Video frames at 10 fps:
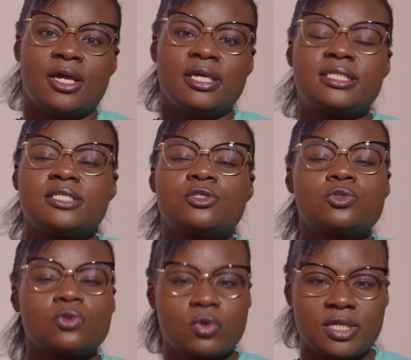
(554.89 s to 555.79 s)
it is
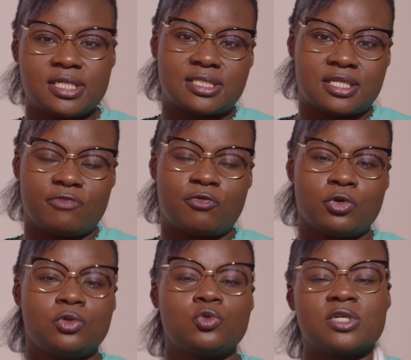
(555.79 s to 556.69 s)
so easy for
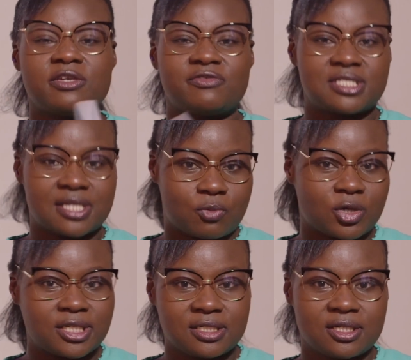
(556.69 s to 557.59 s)
you to gift someone